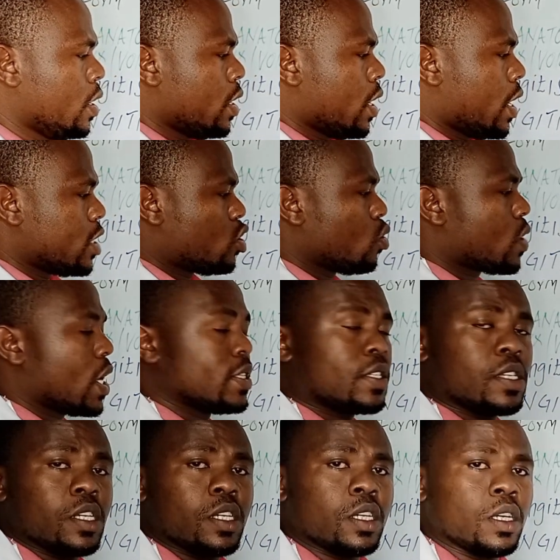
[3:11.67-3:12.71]
As you can
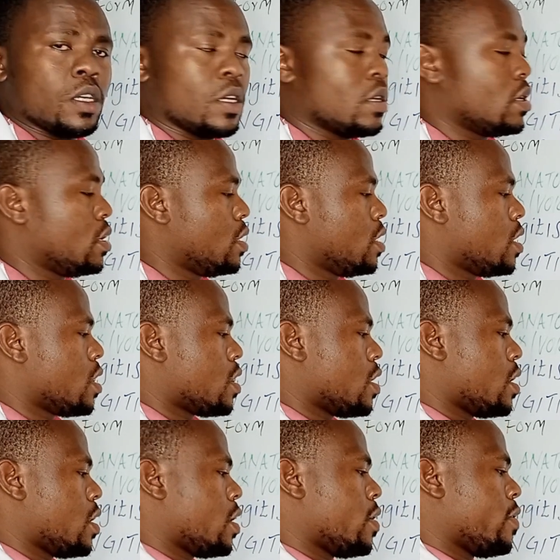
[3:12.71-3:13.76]
see,
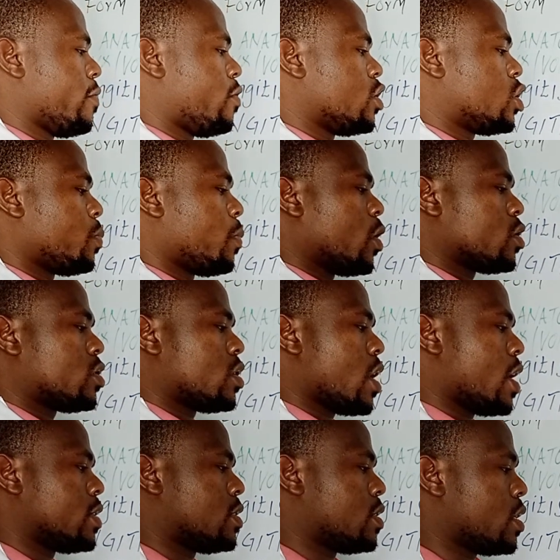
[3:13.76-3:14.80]
the voice box
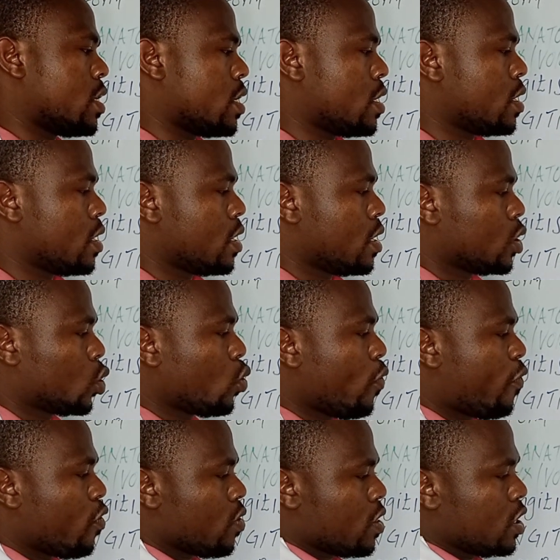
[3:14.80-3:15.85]
has
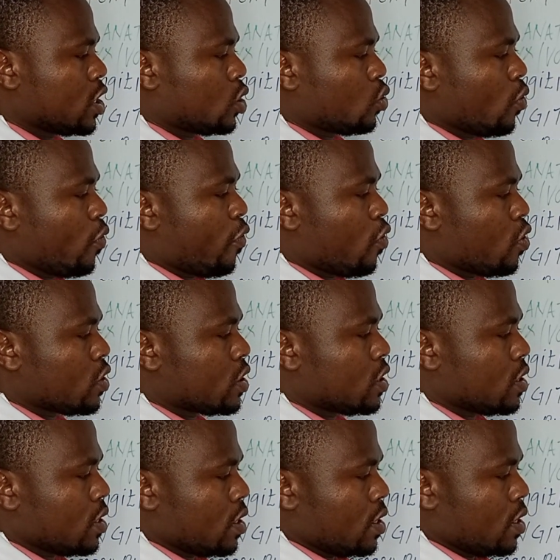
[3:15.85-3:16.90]
these two
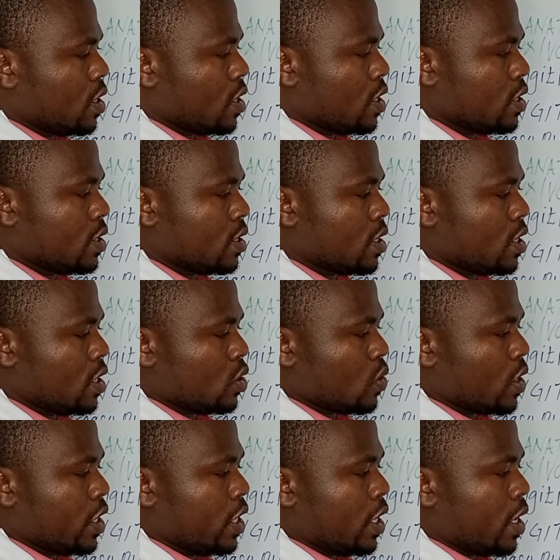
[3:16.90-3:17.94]
folds. This
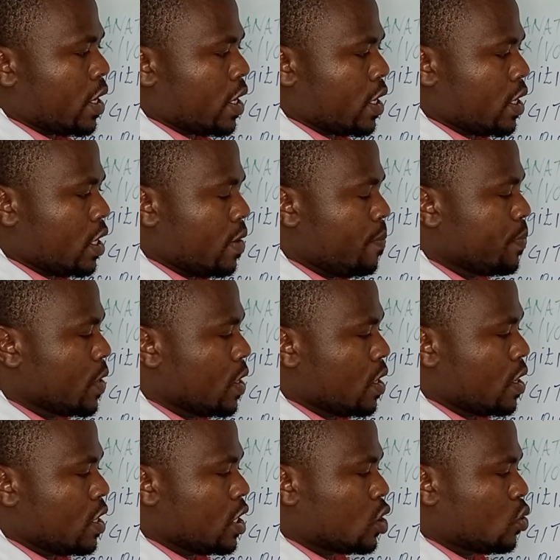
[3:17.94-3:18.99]
one in red.
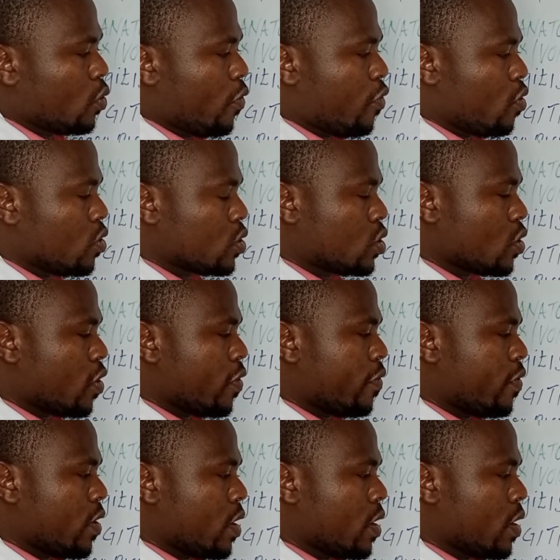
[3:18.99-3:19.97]
These two folds of